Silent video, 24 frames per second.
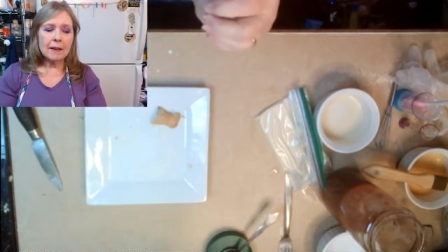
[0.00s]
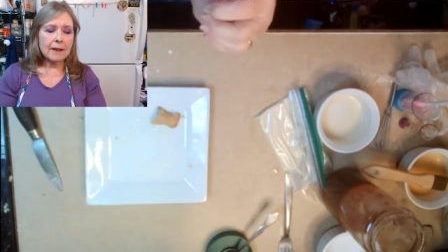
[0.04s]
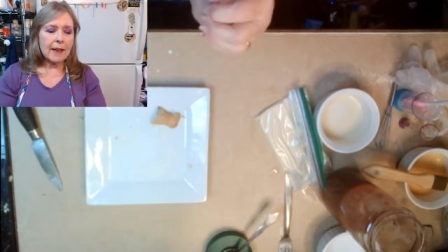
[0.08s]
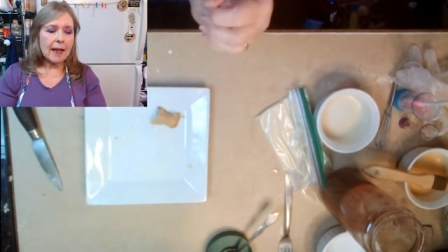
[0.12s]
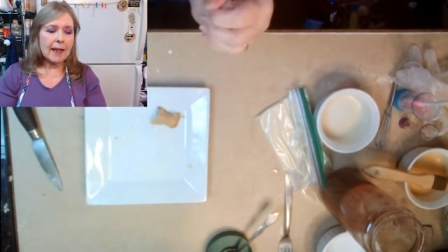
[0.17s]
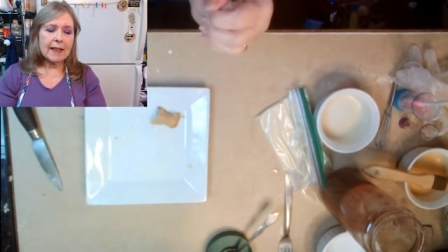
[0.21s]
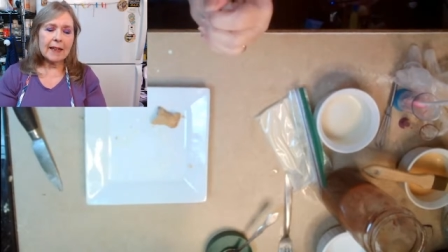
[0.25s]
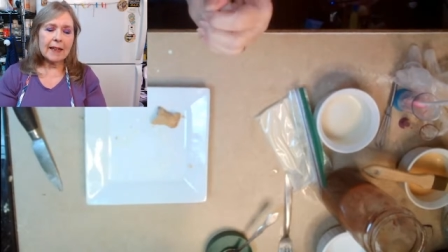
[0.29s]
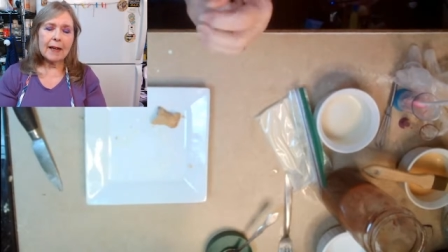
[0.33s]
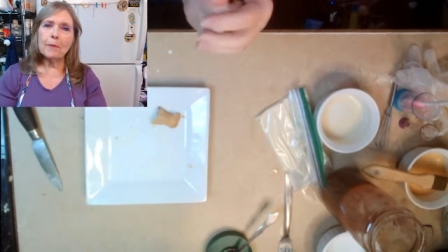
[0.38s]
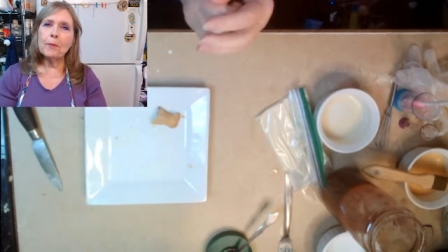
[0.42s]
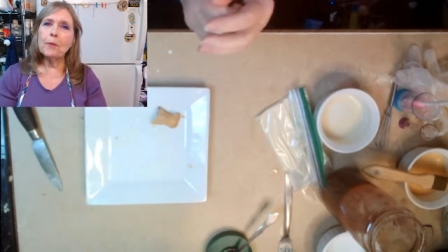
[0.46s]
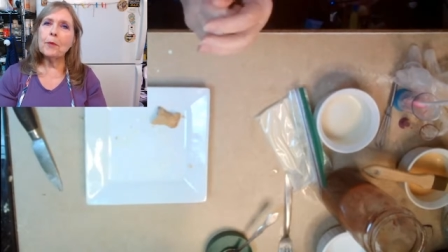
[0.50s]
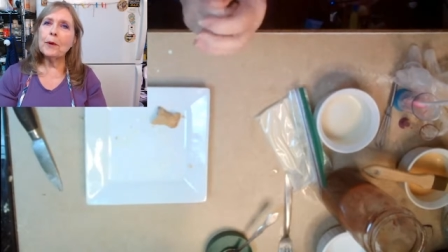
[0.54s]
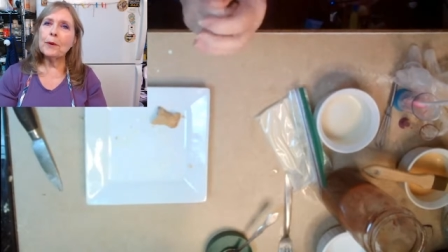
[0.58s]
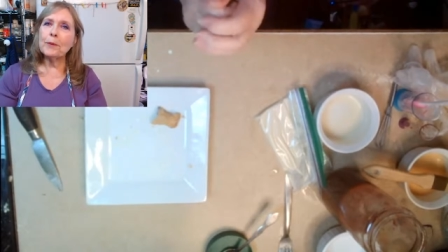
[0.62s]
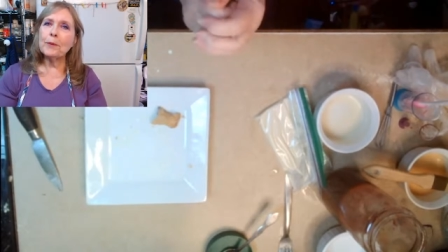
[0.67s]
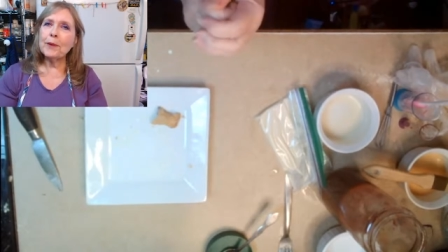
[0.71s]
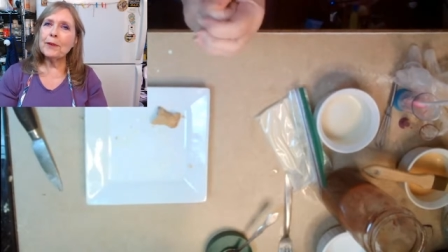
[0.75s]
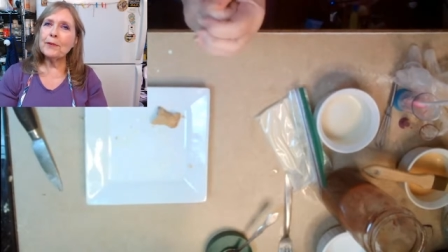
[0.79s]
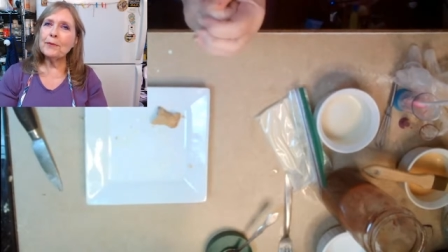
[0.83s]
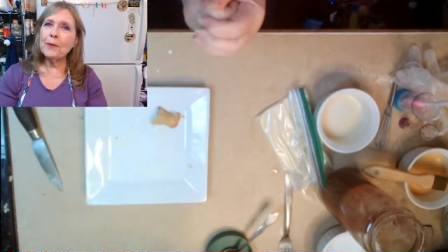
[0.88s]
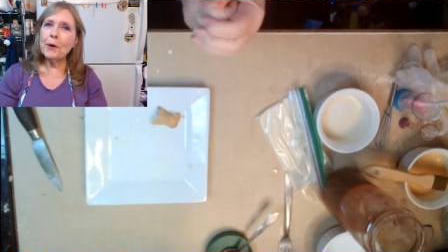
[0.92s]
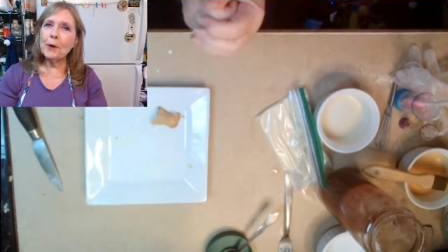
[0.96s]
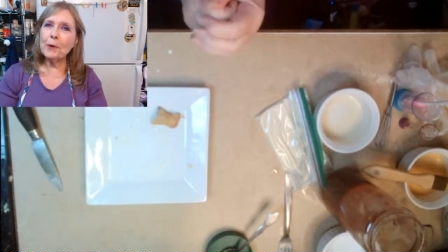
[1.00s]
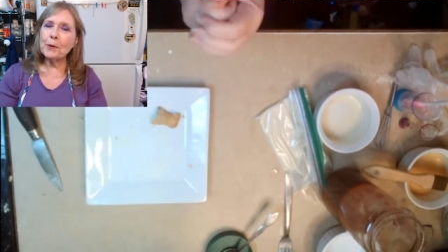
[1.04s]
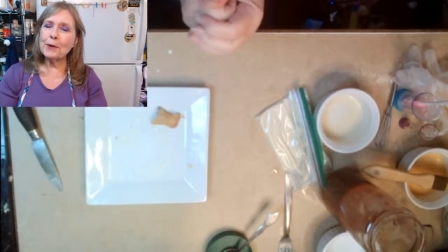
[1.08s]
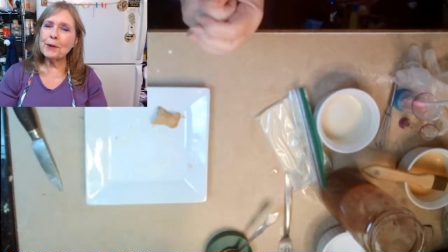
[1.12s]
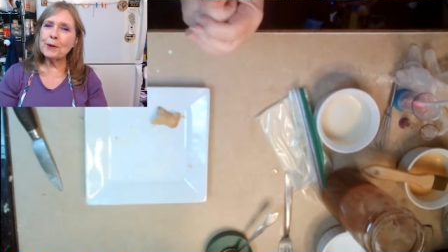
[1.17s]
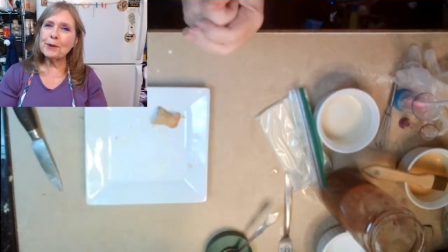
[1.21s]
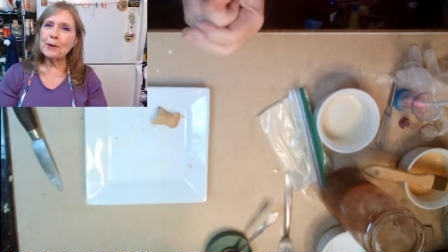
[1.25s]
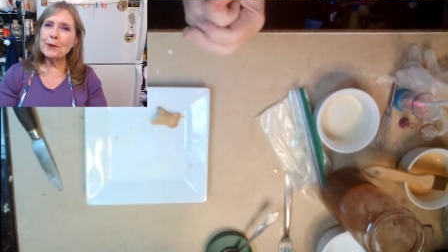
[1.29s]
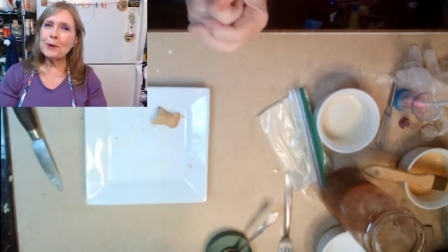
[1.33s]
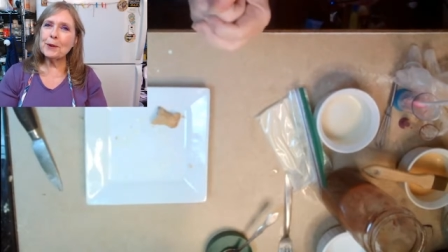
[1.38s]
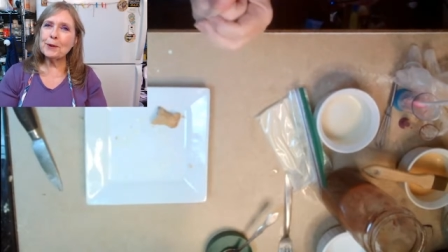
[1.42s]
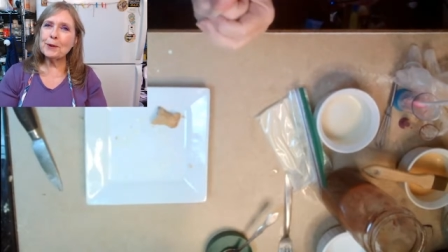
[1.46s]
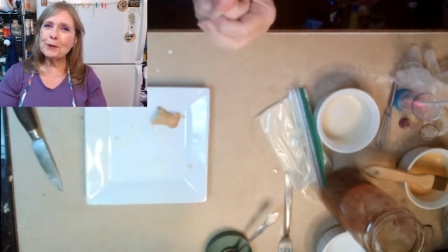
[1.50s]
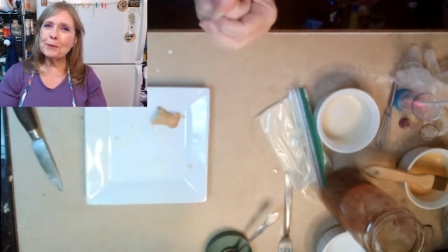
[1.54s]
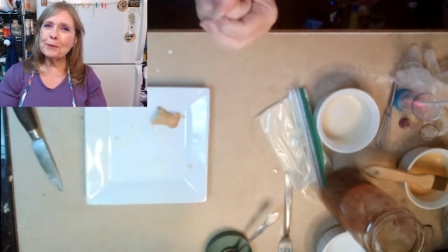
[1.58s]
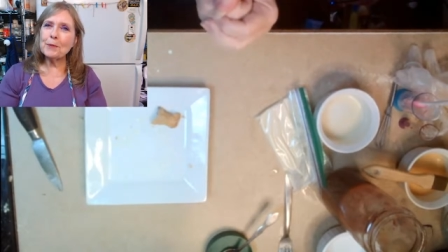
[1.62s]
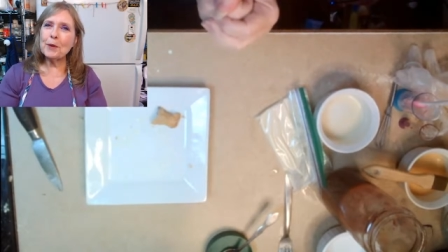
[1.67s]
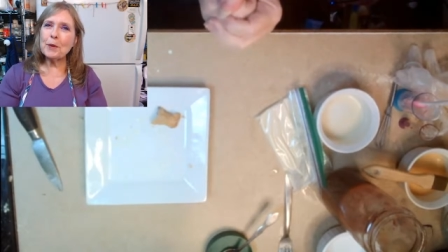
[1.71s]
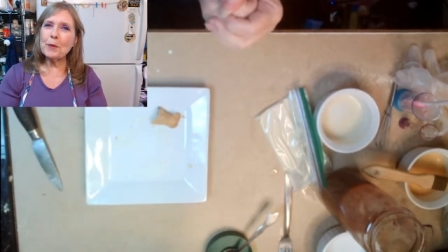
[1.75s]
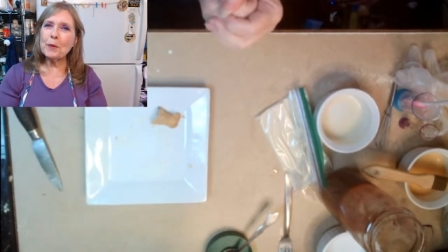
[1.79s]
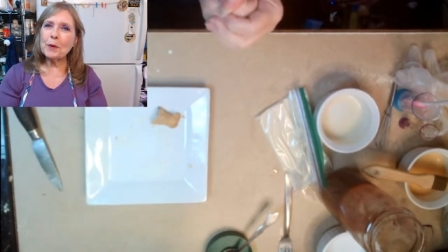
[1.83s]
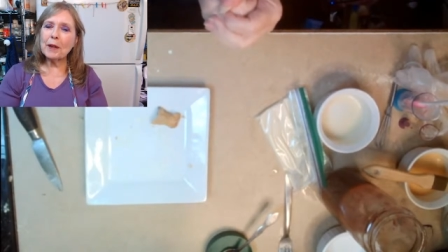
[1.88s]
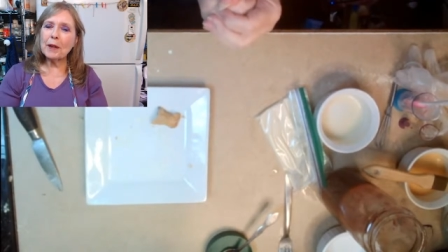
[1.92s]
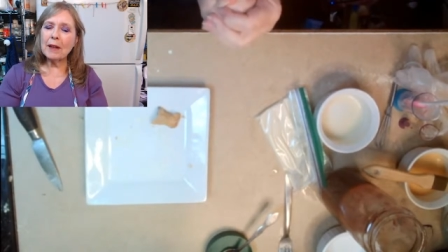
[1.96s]
light up when we phoned and told
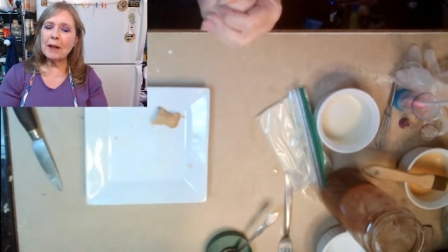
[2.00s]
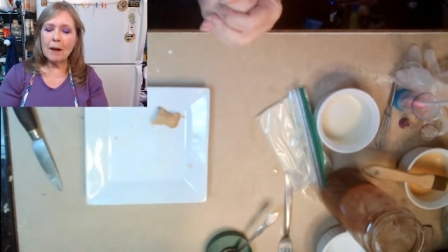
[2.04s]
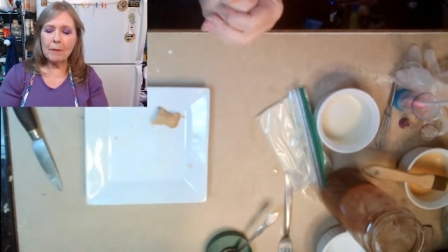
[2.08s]
him we were